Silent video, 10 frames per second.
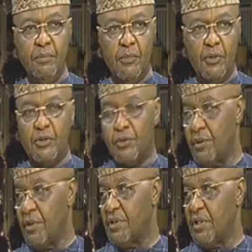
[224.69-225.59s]
But the
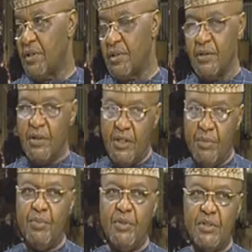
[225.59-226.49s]
truth is that the
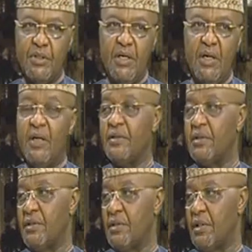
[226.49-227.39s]
APC now has
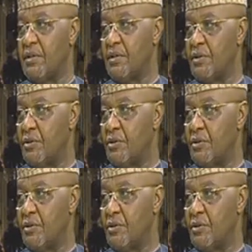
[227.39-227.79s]
a chance